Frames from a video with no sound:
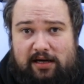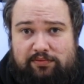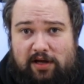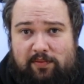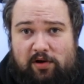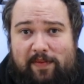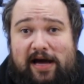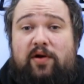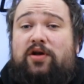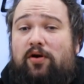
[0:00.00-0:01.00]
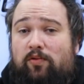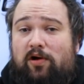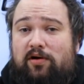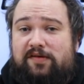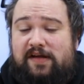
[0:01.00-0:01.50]
LiPo power, no
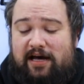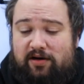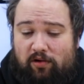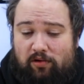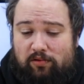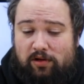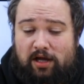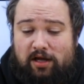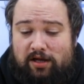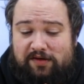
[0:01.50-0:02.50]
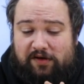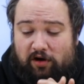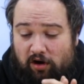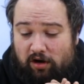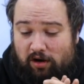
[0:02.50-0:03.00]
worries at all.
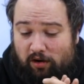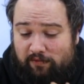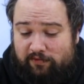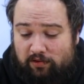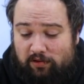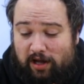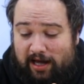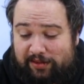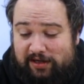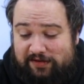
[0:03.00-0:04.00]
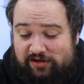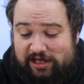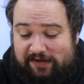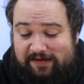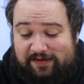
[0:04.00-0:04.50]
So overall, I think this
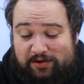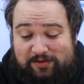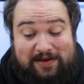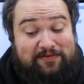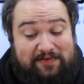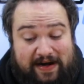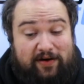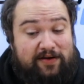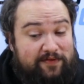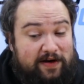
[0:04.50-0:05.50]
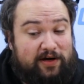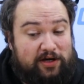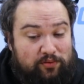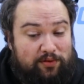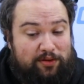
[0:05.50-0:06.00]
chassis is going to be a very, very
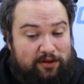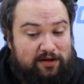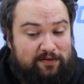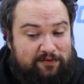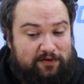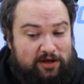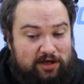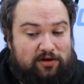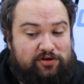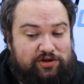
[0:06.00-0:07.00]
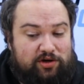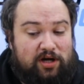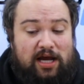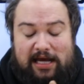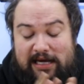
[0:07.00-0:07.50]
good thing for Kyosho.
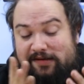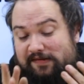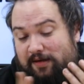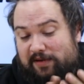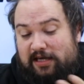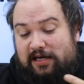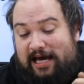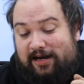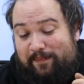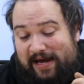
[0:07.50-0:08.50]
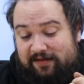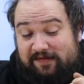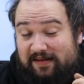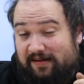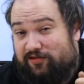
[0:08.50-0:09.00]
It's coming in at about
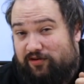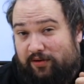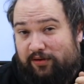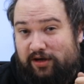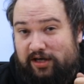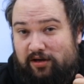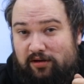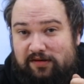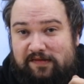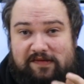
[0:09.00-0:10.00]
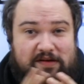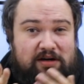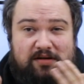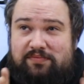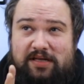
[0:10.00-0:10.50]
$630,
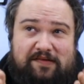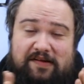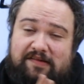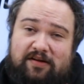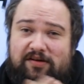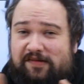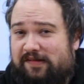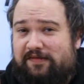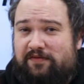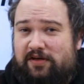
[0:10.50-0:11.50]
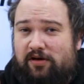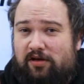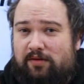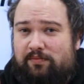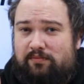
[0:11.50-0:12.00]
so that's
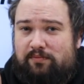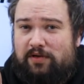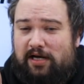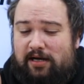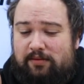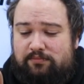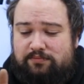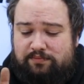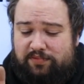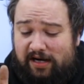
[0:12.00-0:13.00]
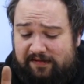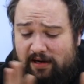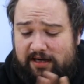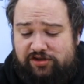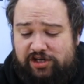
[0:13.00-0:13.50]
$650 price
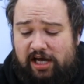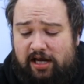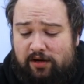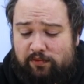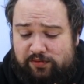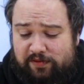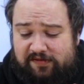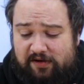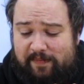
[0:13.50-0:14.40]
range, which puts it